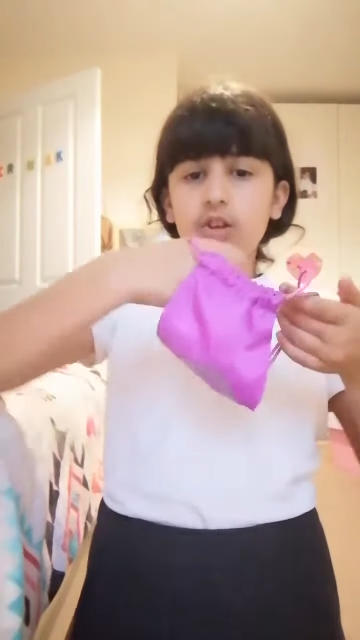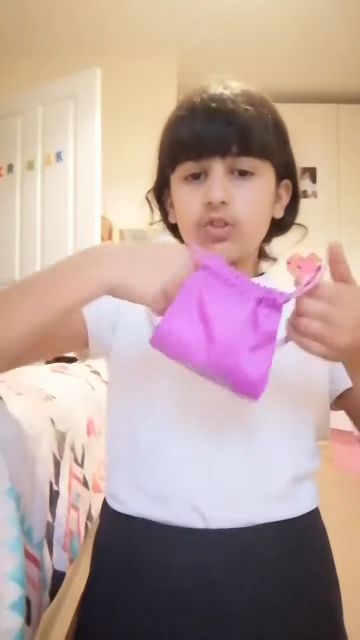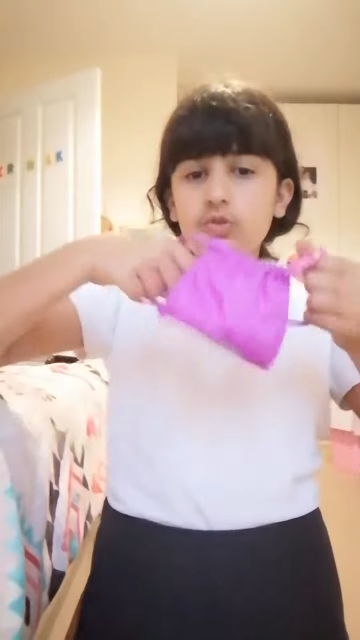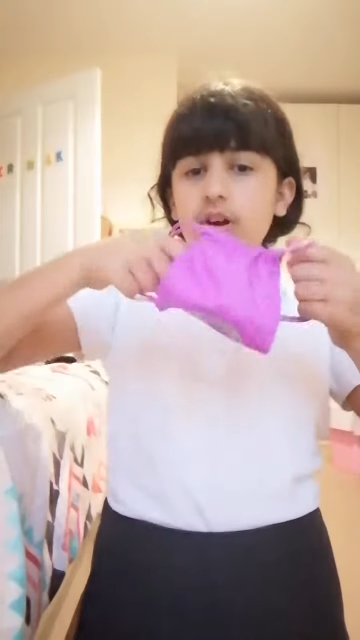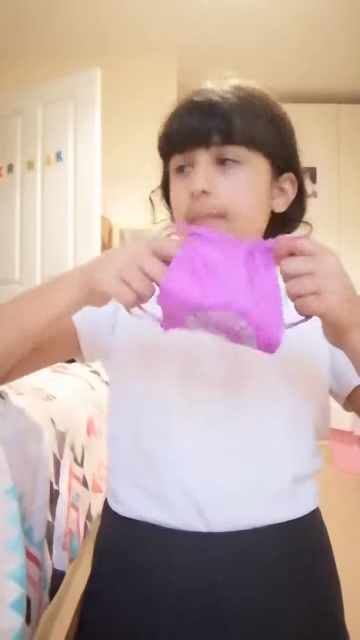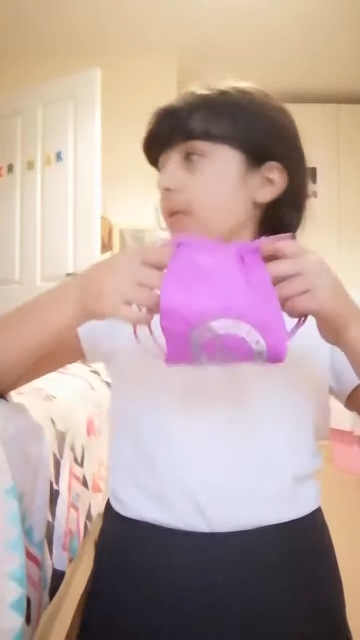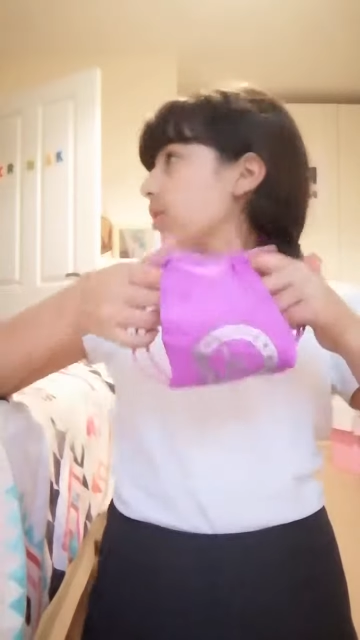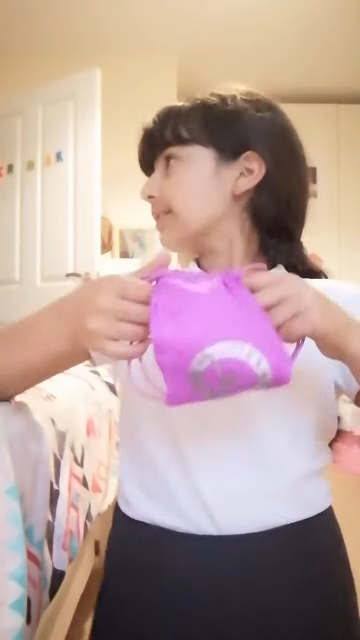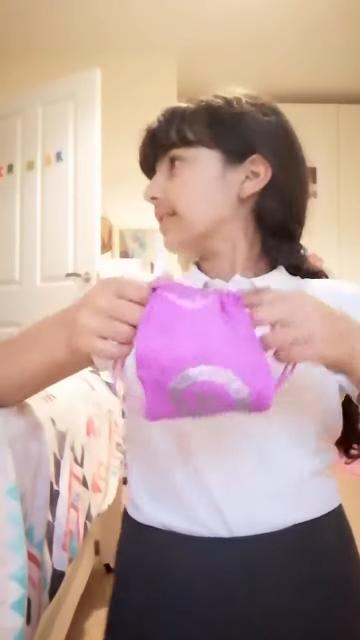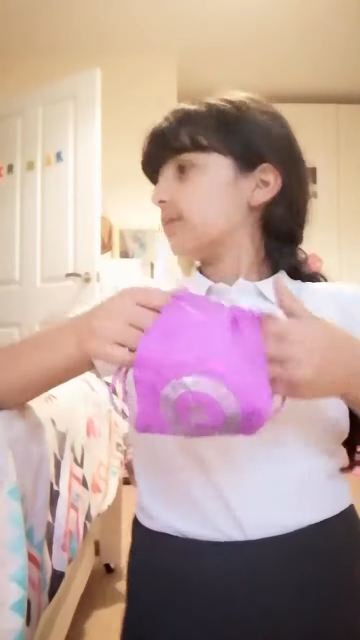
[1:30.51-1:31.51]
Do you want to yeah.
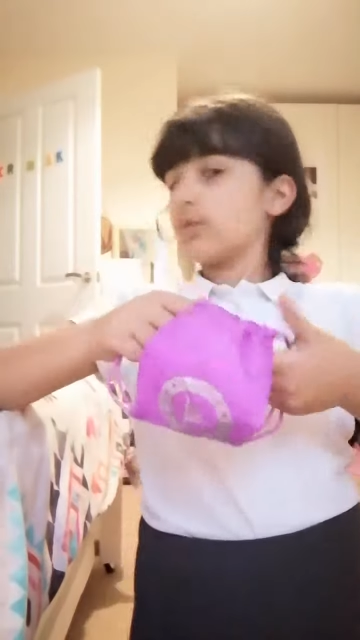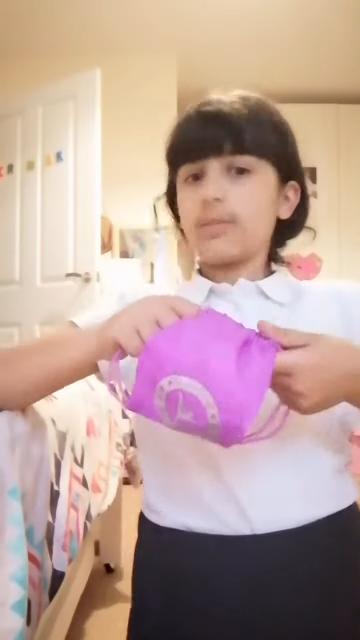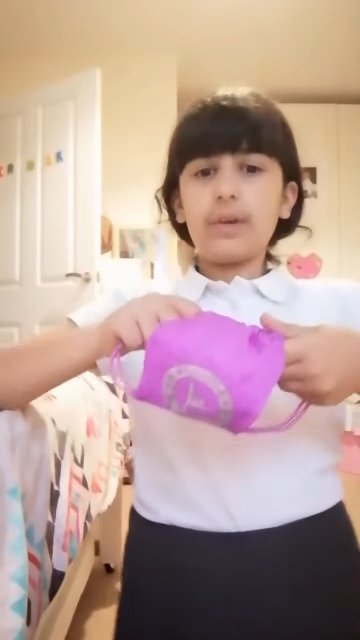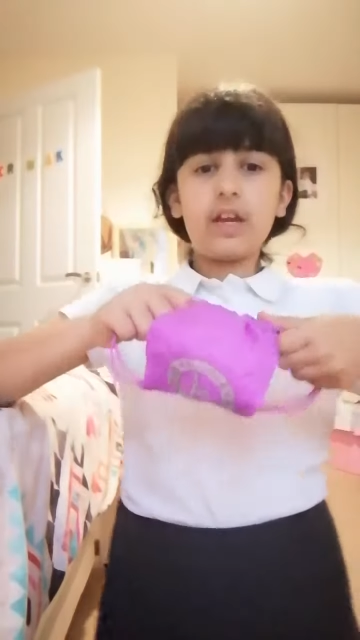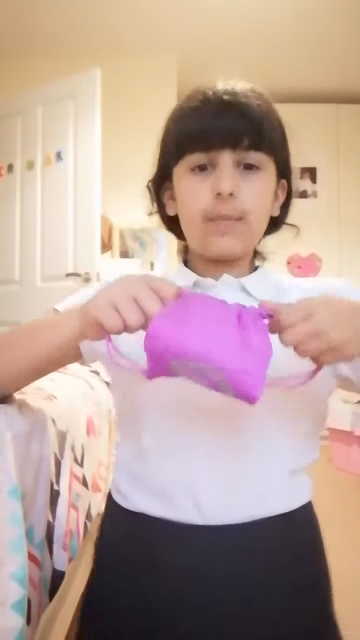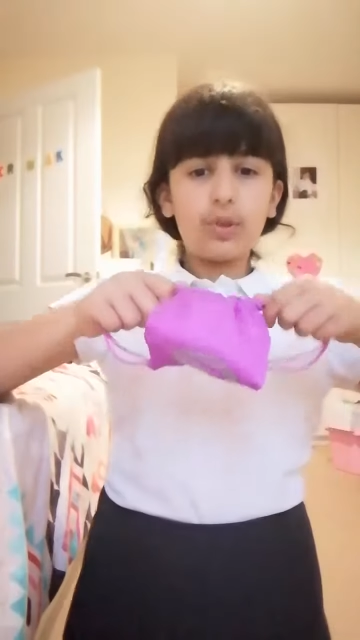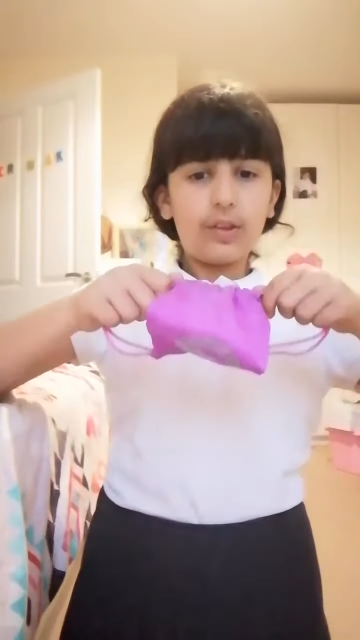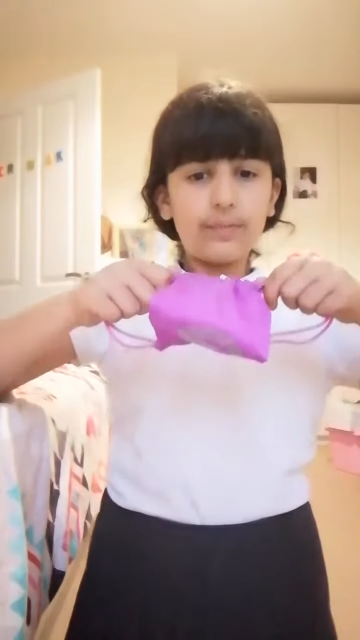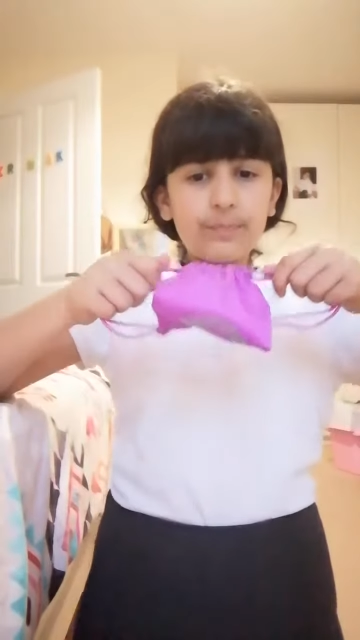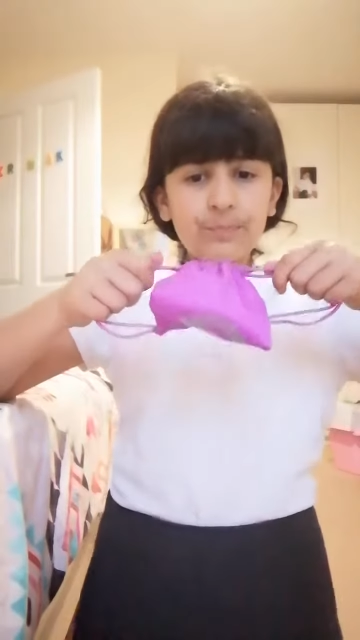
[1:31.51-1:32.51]
unbox these with me? Come on
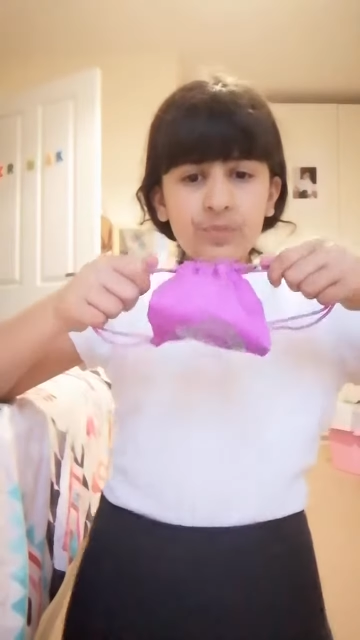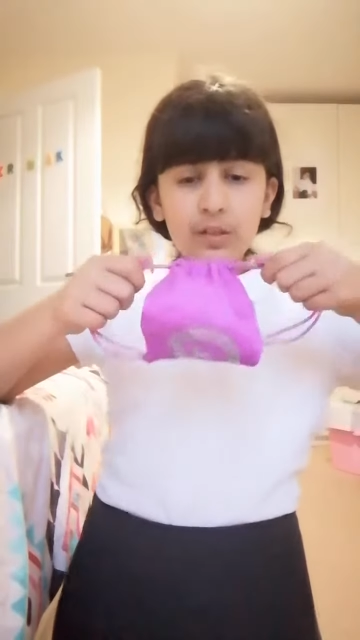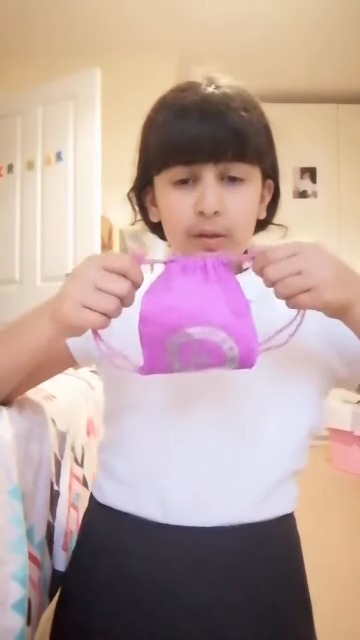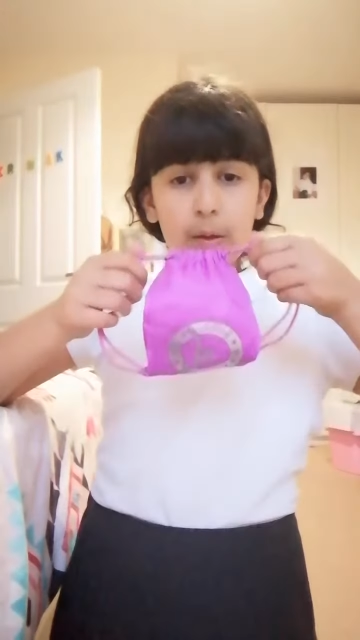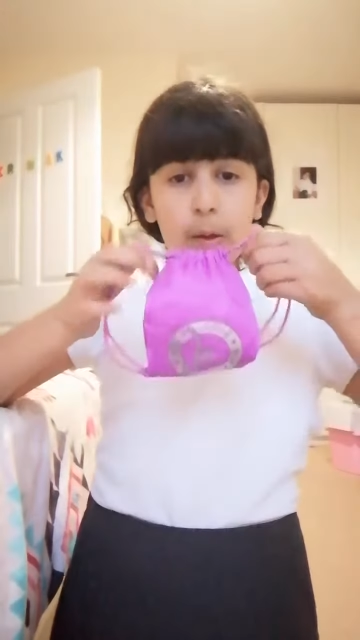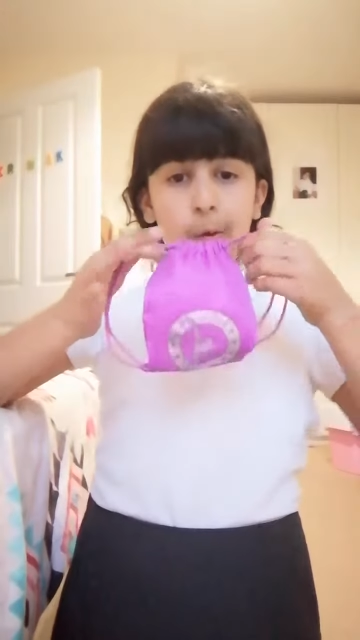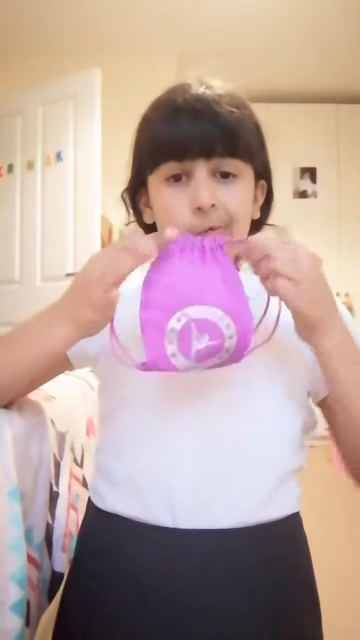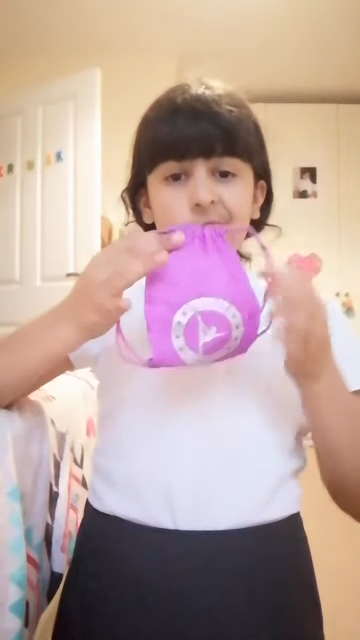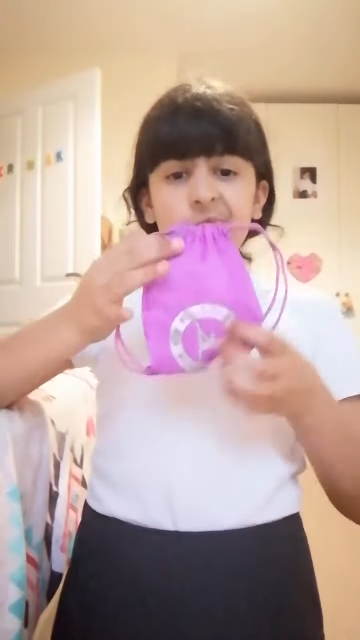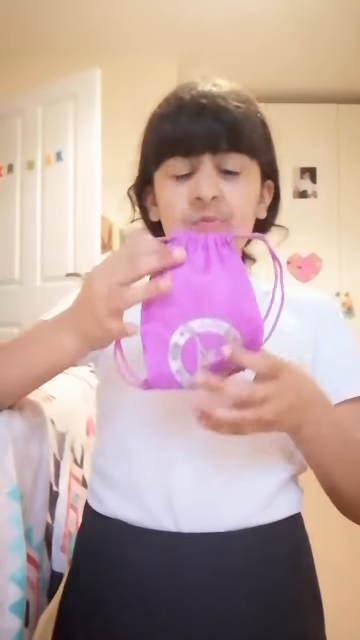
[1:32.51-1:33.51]
then. Okay. Wait,
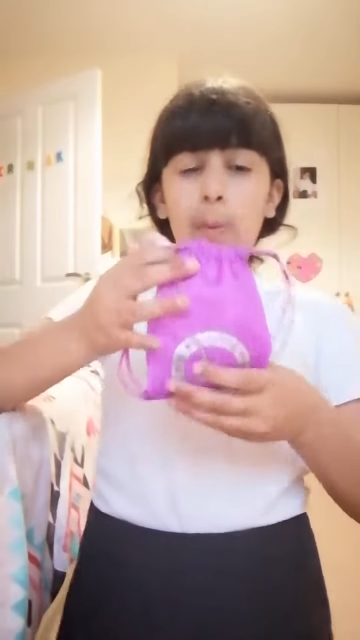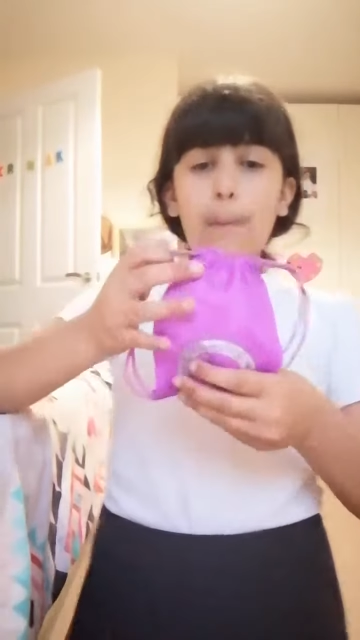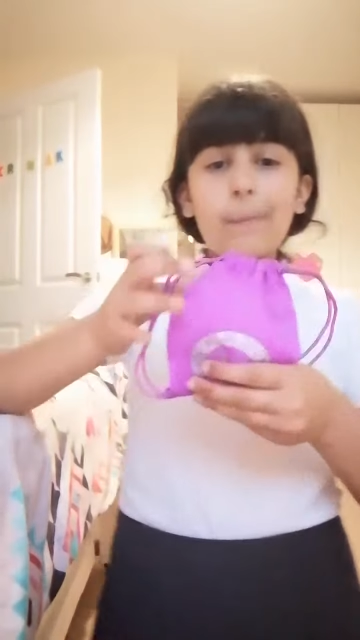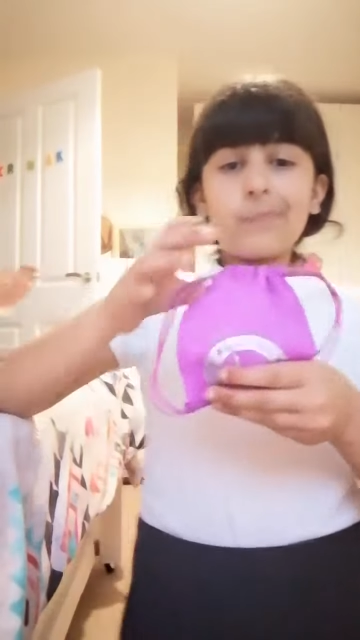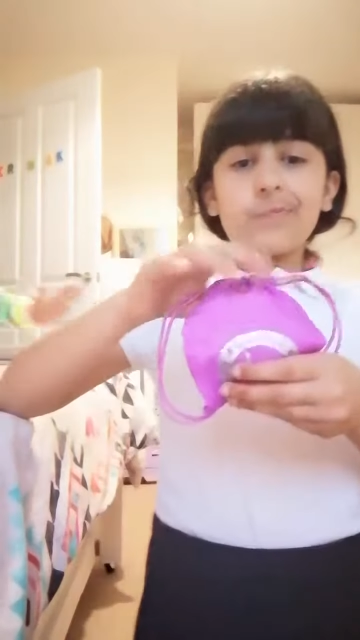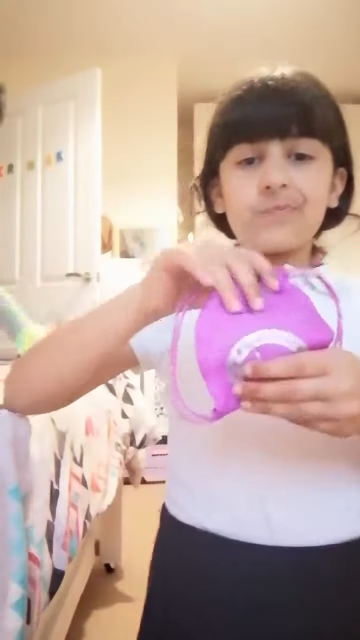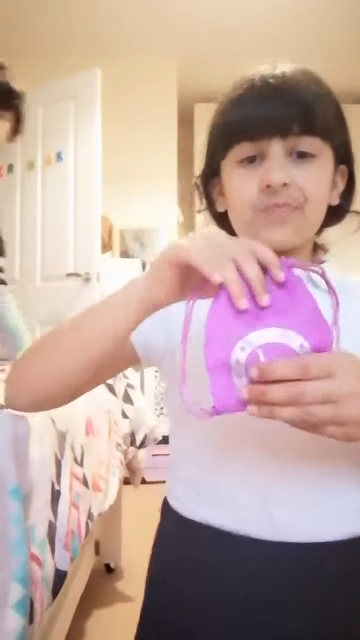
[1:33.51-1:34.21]
unbox? I thought